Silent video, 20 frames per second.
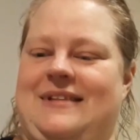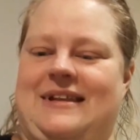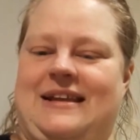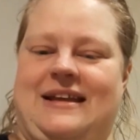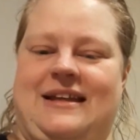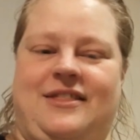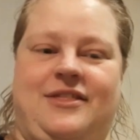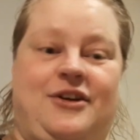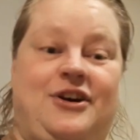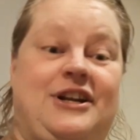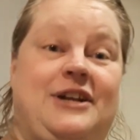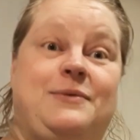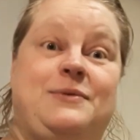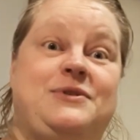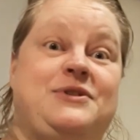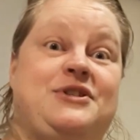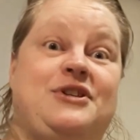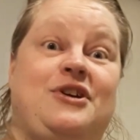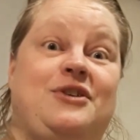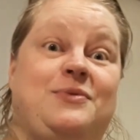I thought I would
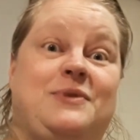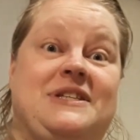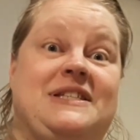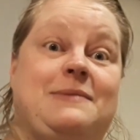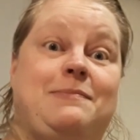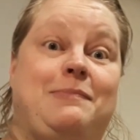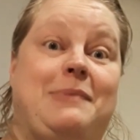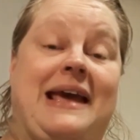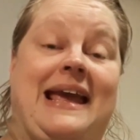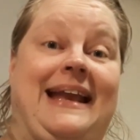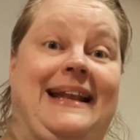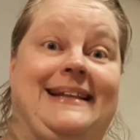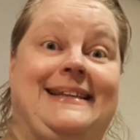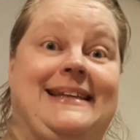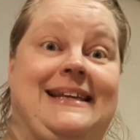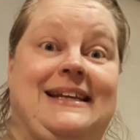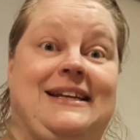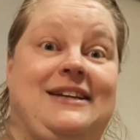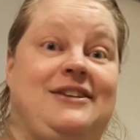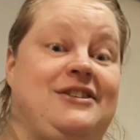start with some
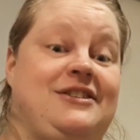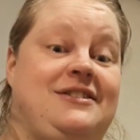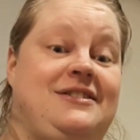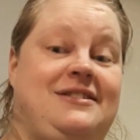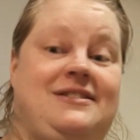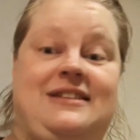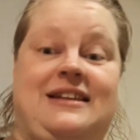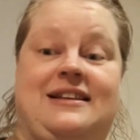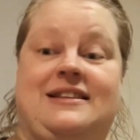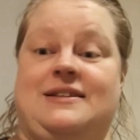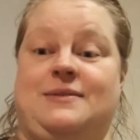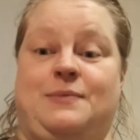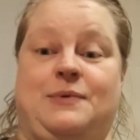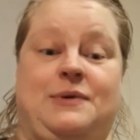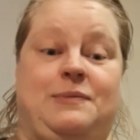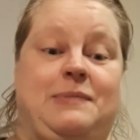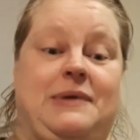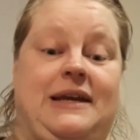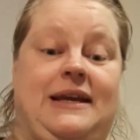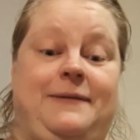painting because that would
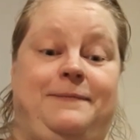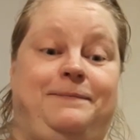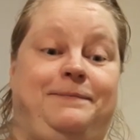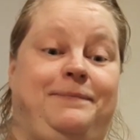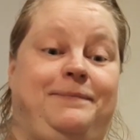be